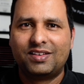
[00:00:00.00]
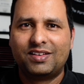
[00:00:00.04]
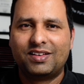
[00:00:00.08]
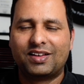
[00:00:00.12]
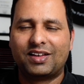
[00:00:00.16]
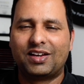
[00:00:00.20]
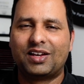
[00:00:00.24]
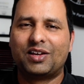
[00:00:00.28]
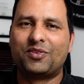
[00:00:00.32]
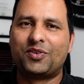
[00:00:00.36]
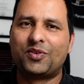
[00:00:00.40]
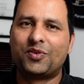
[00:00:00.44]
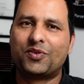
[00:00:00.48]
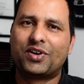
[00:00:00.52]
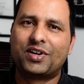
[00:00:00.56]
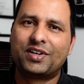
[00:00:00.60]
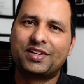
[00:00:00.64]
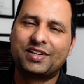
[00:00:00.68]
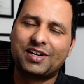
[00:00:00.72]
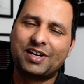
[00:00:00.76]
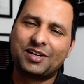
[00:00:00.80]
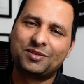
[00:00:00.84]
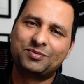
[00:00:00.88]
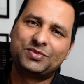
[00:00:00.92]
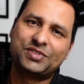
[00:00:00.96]
Hello
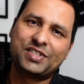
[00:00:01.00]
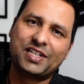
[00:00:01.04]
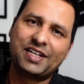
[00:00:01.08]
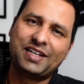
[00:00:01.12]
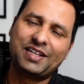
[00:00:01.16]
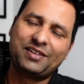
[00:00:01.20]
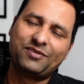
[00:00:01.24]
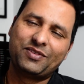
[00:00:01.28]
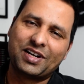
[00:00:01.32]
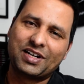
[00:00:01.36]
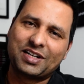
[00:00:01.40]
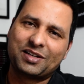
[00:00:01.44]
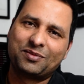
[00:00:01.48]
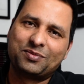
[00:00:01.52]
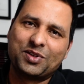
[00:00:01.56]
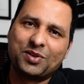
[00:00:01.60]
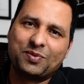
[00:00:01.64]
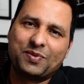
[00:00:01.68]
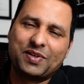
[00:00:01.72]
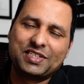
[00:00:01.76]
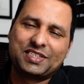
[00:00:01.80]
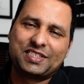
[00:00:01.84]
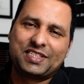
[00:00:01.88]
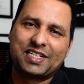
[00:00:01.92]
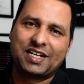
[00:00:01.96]
everyone, I'm Jay. Welcome to
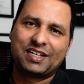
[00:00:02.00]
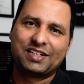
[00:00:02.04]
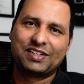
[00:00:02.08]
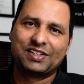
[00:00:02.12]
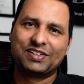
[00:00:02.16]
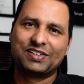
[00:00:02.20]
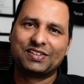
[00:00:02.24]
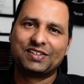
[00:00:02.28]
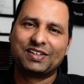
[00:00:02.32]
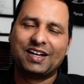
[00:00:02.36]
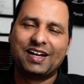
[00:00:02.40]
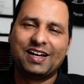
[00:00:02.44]
my channel.